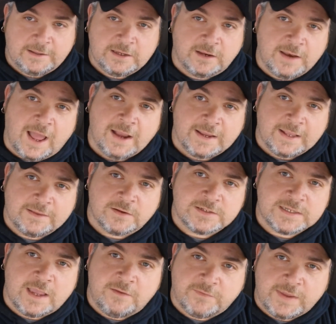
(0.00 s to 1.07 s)
to not get
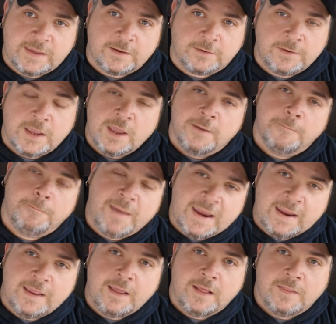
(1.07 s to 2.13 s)
themselves killed.
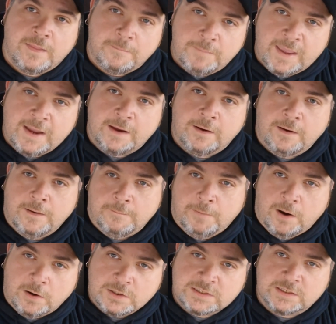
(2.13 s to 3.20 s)
Be the bigger
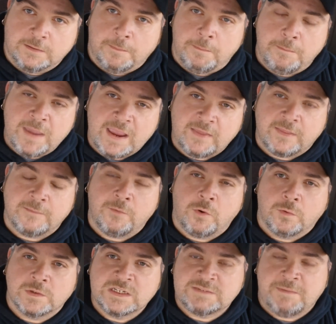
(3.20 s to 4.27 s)
person. Be the
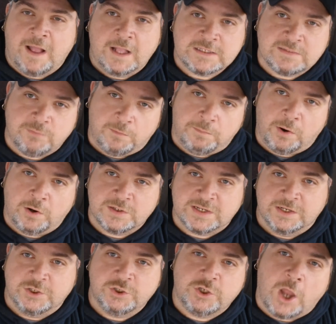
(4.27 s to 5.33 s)
more responsible
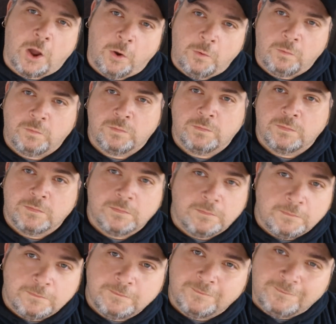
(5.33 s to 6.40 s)
person. Don't
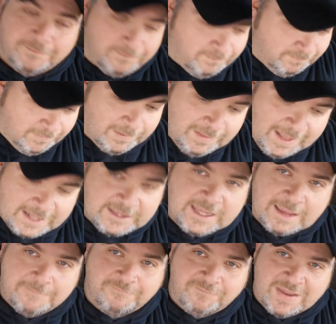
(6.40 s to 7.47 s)
let
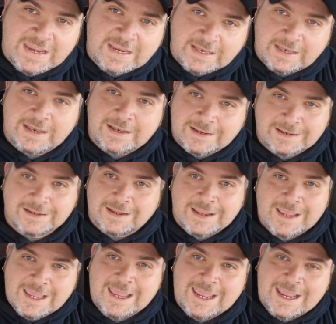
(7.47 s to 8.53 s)
them feed
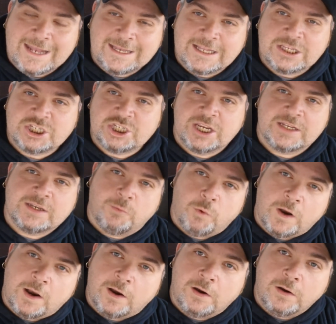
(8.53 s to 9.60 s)
into this shit to
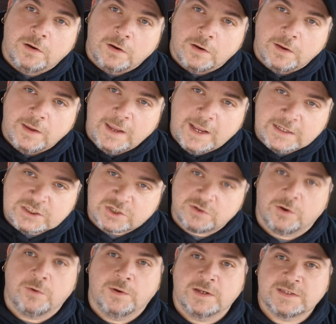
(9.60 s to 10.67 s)
where it's
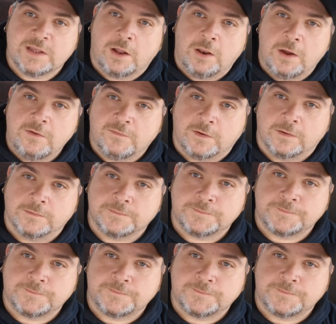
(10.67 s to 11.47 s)
screwing us all over.